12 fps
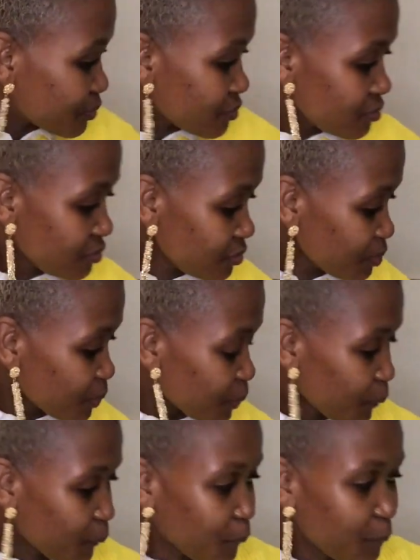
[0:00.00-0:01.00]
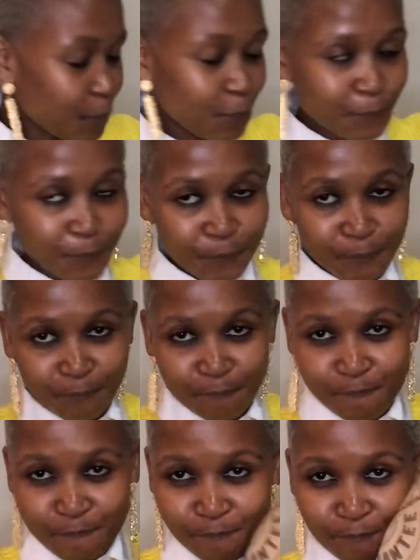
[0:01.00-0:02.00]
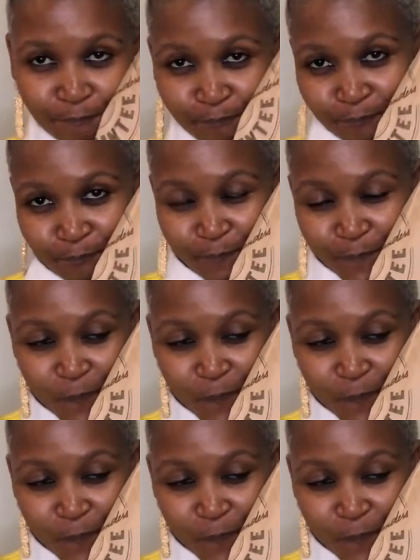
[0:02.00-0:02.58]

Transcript: No one is speaking in this clip.